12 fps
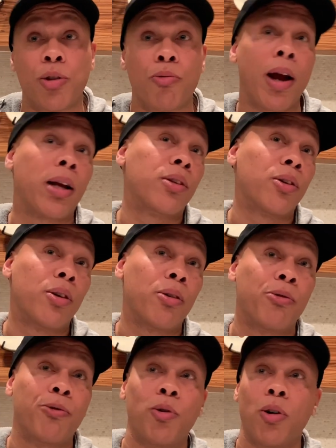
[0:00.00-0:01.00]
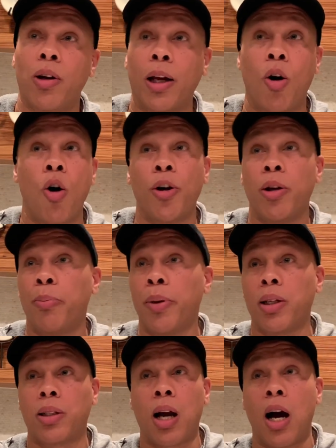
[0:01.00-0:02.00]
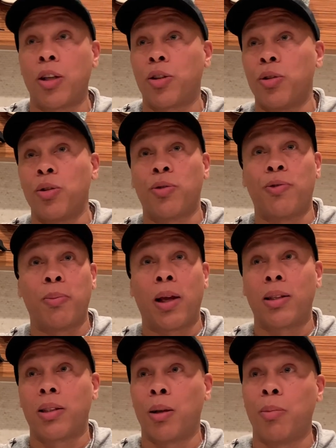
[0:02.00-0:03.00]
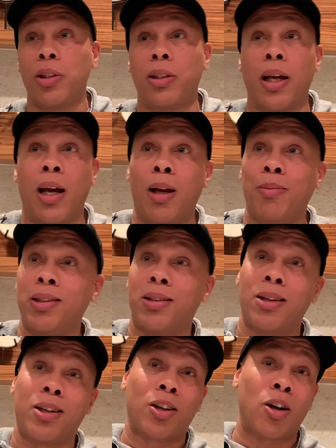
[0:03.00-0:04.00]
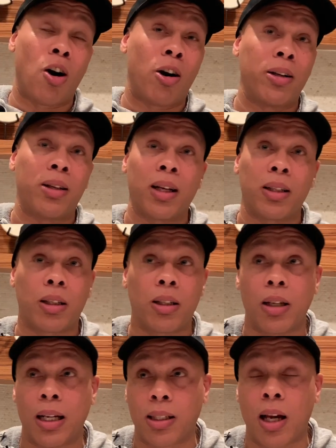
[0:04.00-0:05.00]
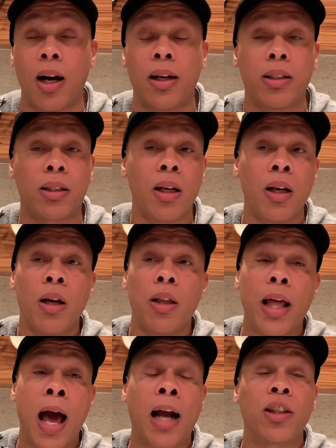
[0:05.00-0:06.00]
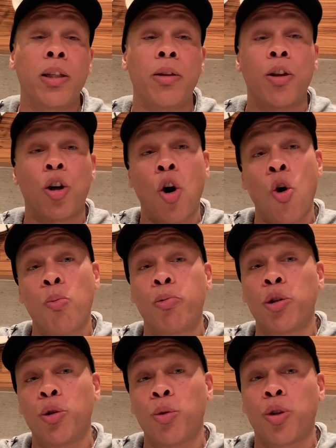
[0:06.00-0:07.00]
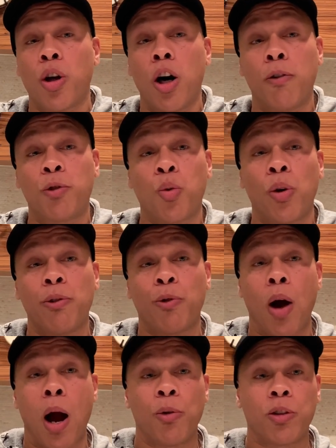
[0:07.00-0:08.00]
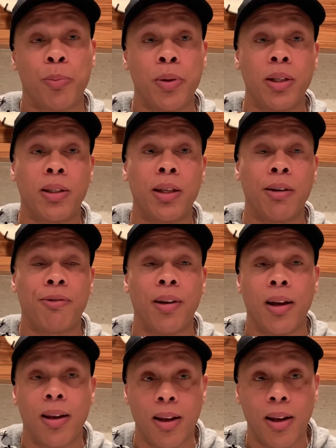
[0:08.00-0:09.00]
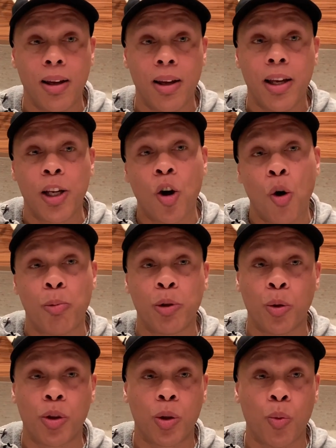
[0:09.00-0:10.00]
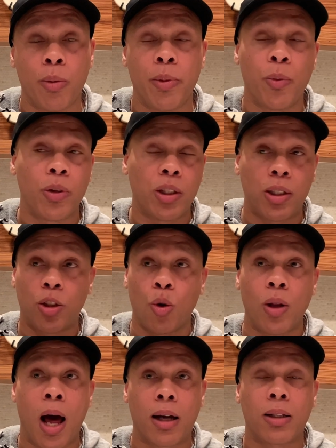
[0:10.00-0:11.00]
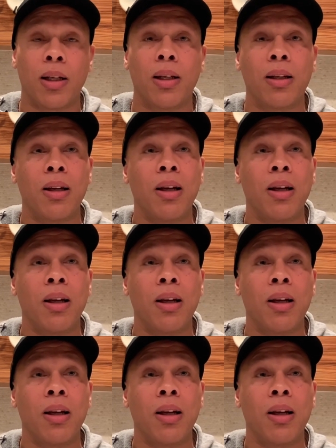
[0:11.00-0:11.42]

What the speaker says: director for like all your biggest concerts, from like Summer Jam. He's done the Garden. Like, Hassan is actually the co-producer of 24 Hours of Peace, the event. He co-produces with me. We're just so locked in.